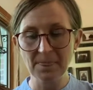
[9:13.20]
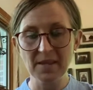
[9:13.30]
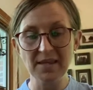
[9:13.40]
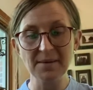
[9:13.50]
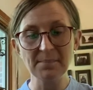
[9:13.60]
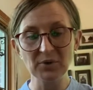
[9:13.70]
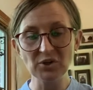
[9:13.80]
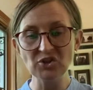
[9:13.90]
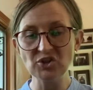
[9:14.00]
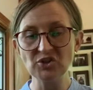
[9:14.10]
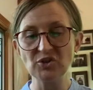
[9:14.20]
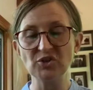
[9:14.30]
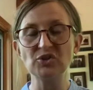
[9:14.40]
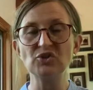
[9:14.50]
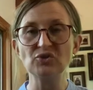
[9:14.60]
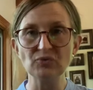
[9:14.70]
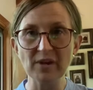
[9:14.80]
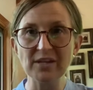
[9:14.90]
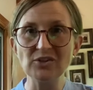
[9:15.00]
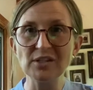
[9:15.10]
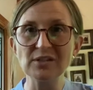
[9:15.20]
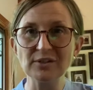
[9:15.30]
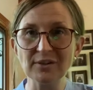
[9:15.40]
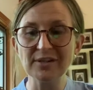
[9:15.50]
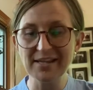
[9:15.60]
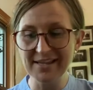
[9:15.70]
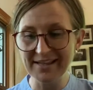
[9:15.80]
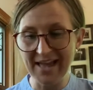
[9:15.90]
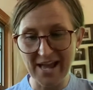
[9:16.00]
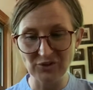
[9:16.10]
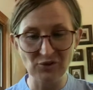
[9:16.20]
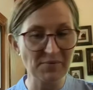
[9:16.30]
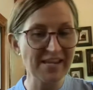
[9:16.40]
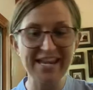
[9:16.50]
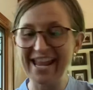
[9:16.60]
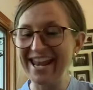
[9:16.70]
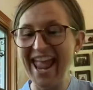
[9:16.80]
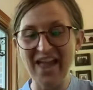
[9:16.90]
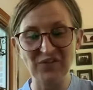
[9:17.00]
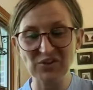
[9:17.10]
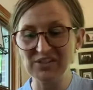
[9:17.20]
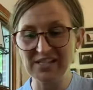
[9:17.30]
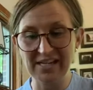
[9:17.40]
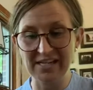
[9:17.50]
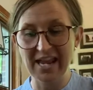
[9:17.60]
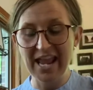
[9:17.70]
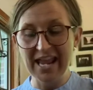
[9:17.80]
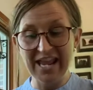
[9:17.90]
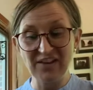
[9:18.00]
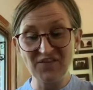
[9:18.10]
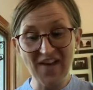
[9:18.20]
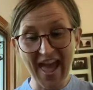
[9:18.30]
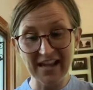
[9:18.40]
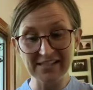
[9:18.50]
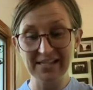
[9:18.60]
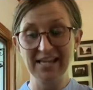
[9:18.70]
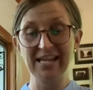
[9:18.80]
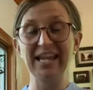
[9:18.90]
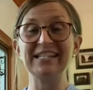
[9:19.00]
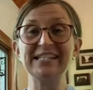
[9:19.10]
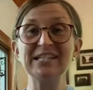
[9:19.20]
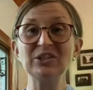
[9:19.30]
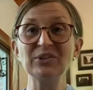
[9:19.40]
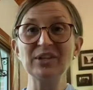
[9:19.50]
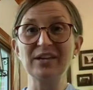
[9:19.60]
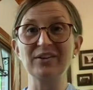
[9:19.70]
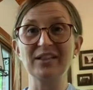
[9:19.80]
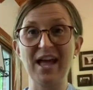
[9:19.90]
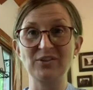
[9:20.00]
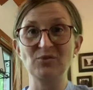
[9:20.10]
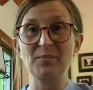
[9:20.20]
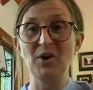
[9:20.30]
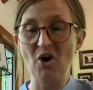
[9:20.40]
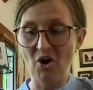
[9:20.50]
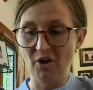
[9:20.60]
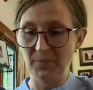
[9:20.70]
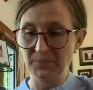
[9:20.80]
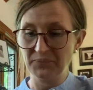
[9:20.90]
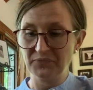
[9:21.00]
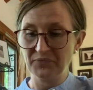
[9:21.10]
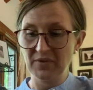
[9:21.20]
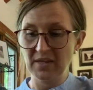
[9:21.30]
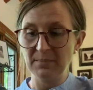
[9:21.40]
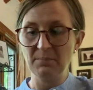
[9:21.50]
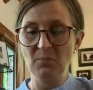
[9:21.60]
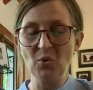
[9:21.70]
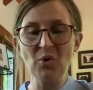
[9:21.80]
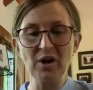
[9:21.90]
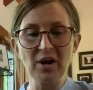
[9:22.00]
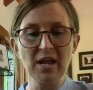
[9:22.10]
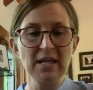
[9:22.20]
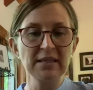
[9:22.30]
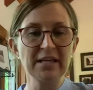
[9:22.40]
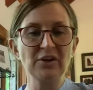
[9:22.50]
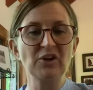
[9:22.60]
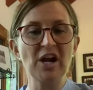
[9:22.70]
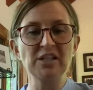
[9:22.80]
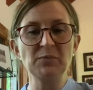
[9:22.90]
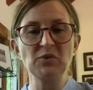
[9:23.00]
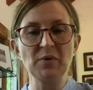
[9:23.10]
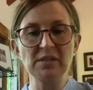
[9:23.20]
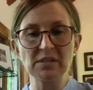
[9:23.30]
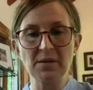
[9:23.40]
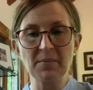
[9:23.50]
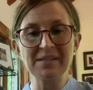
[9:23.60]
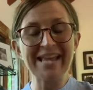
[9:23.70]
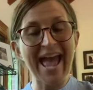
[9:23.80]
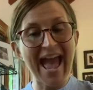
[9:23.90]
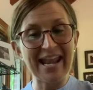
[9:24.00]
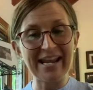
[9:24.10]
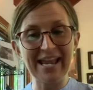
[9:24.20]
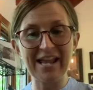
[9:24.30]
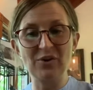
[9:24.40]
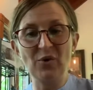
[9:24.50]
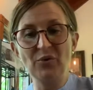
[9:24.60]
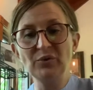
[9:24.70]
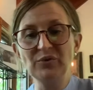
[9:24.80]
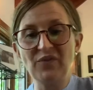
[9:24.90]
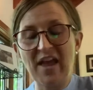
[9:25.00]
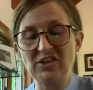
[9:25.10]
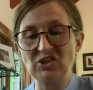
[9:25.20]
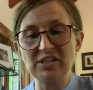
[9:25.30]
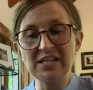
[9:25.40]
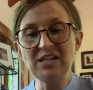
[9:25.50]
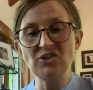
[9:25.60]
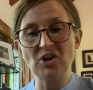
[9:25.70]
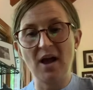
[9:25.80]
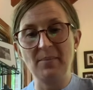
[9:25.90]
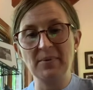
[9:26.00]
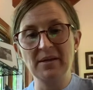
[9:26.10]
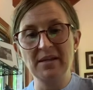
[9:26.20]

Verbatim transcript: He emerged into the strangest looking classroom he had ever seen. In fact, it didn't look like a classroom at all. More like a cross between someone's attic and an old fashioned tea shop.